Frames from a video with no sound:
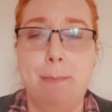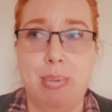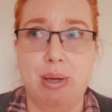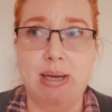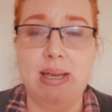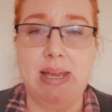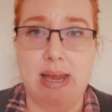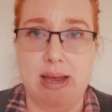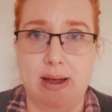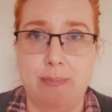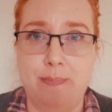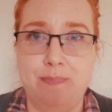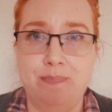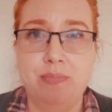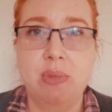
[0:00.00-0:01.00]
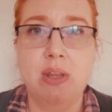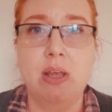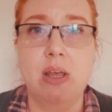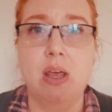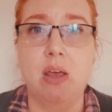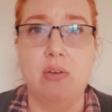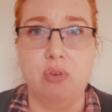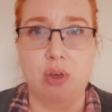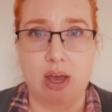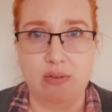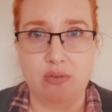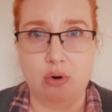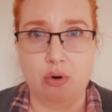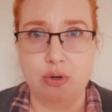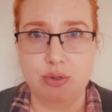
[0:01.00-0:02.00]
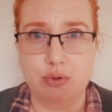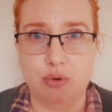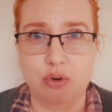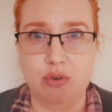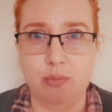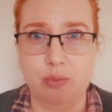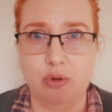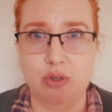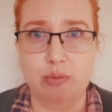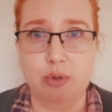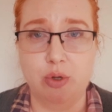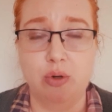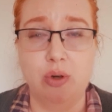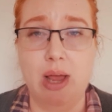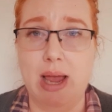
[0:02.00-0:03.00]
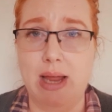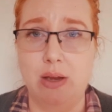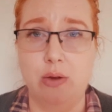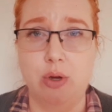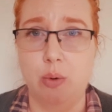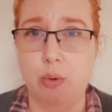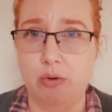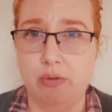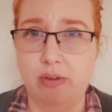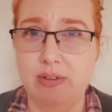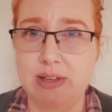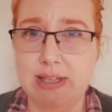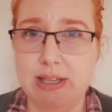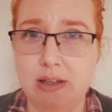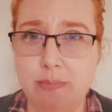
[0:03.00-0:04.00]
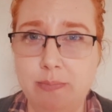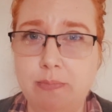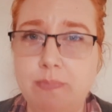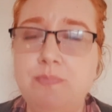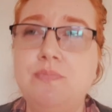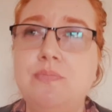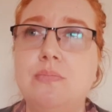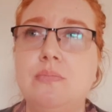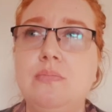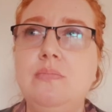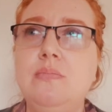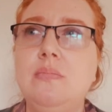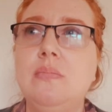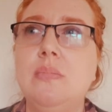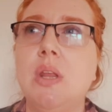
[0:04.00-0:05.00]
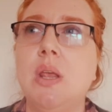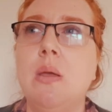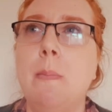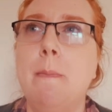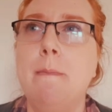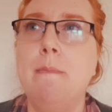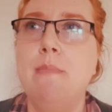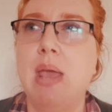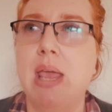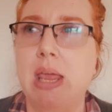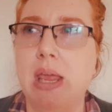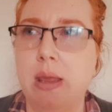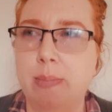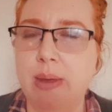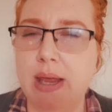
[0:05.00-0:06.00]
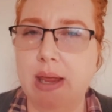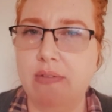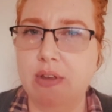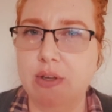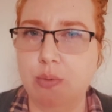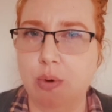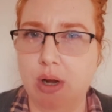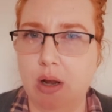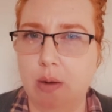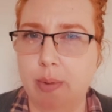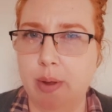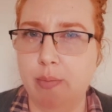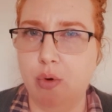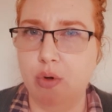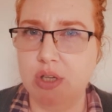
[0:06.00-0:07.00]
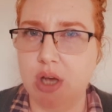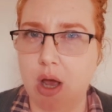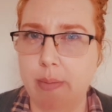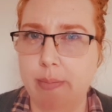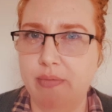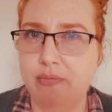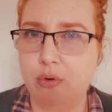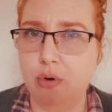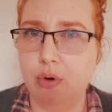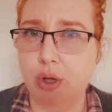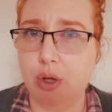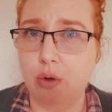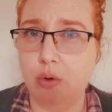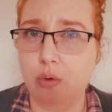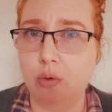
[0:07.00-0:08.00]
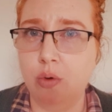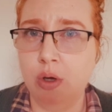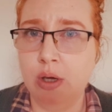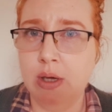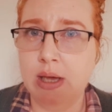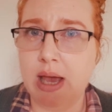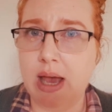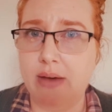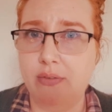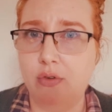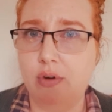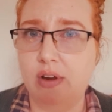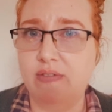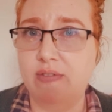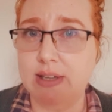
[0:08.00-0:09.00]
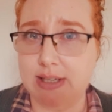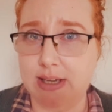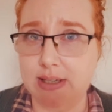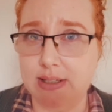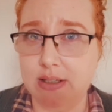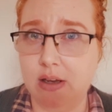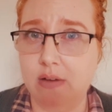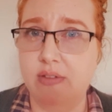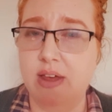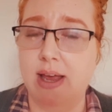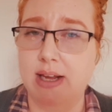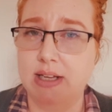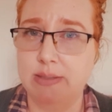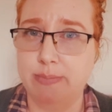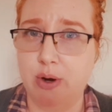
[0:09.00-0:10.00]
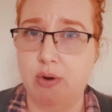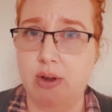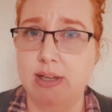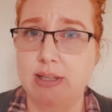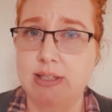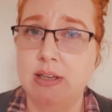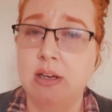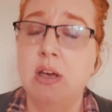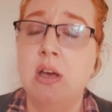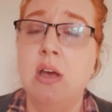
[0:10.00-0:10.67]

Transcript: But yeah, if you have horror stories from hospital and you don't want to revisit them, maybe give this one a little bit more time before you have a revisit of that experience,